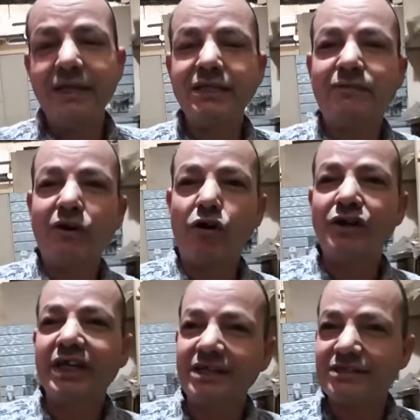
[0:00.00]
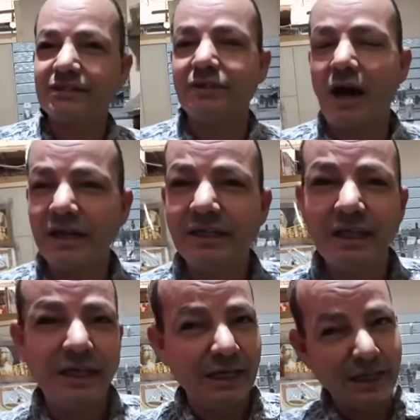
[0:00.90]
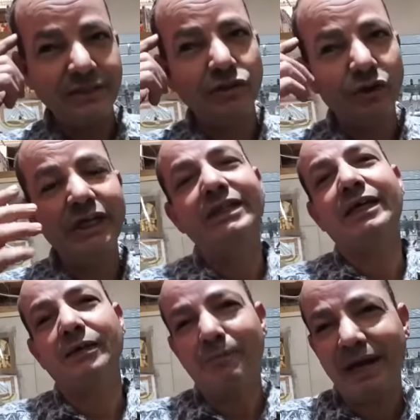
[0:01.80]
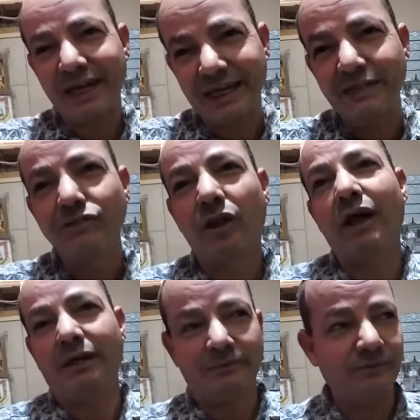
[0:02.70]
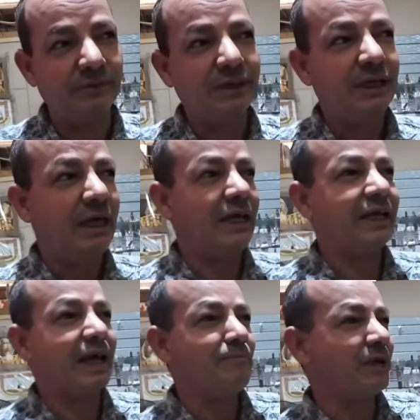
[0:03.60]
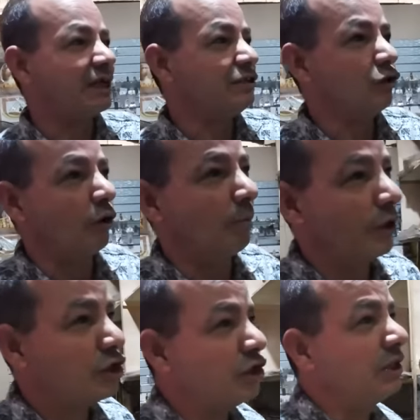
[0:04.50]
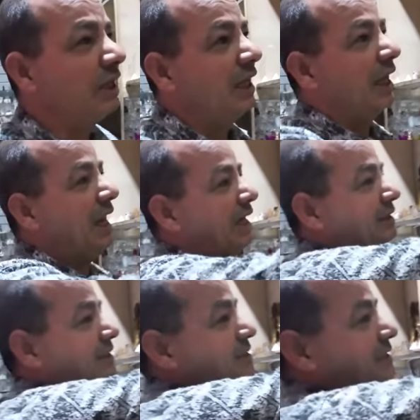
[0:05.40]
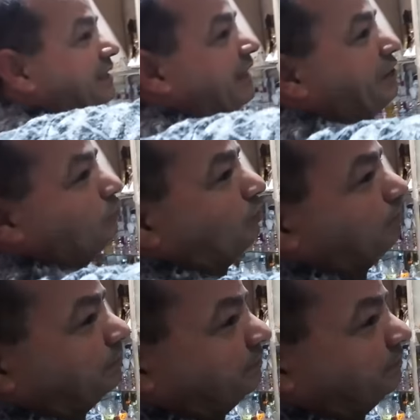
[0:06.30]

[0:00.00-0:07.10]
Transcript: He's a pharaonic, he's a die, he's a yohedic, he back again the life. He can make in the operation, like this is here, canoe.